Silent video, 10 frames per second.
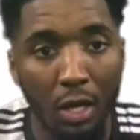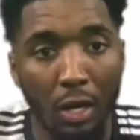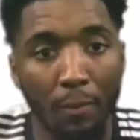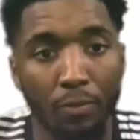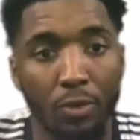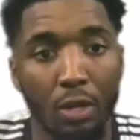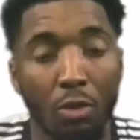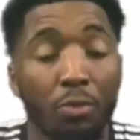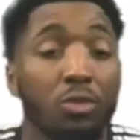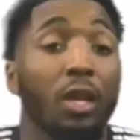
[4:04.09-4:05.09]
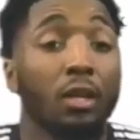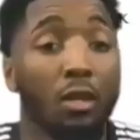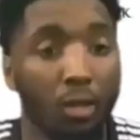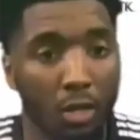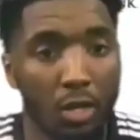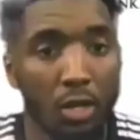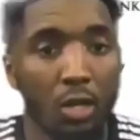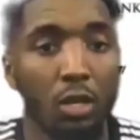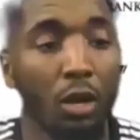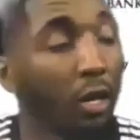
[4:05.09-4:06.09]
Um, I represent
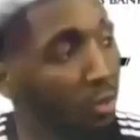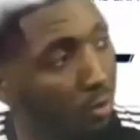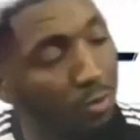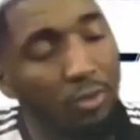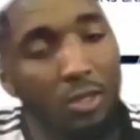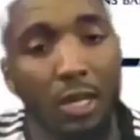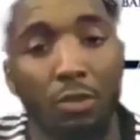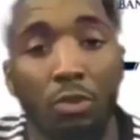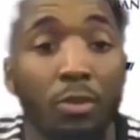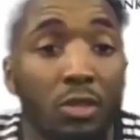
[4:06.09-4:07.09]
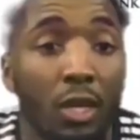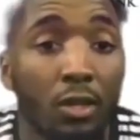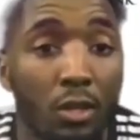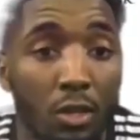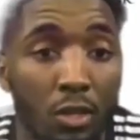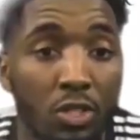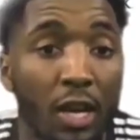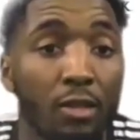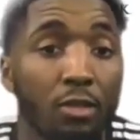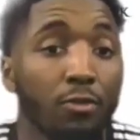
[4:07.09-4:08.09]
you know, us as 15 guys represent the
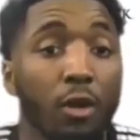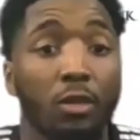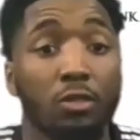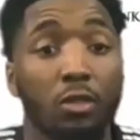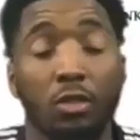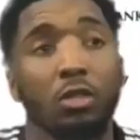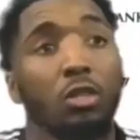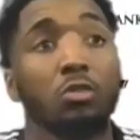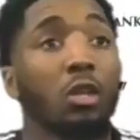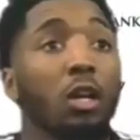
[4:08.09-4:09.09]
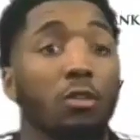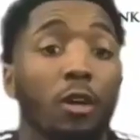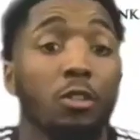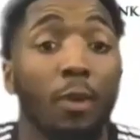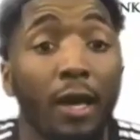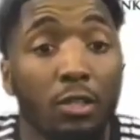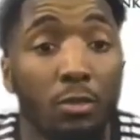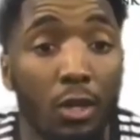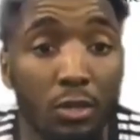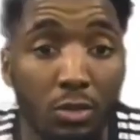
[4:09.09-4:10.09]
Jazz as far as the Utah as far as
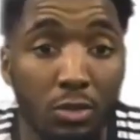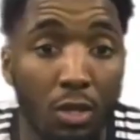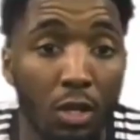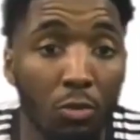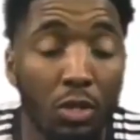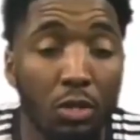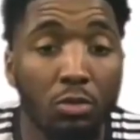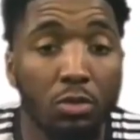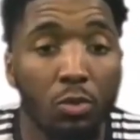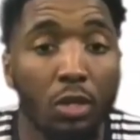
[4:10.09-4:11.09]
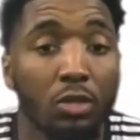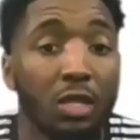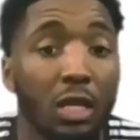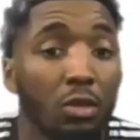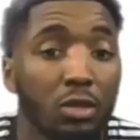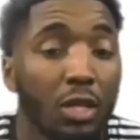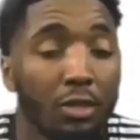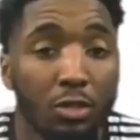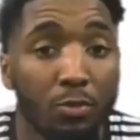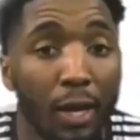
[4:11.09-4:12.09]
basketball is concerned, and we use we understand that it's
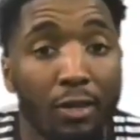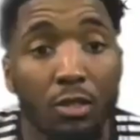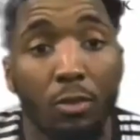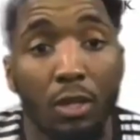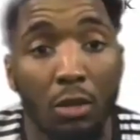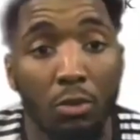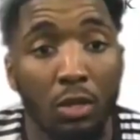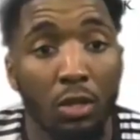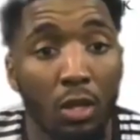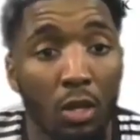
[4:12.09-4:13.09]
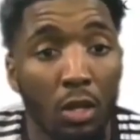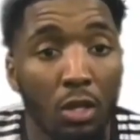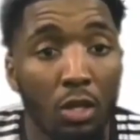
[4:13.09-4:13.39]
not just basketball that we,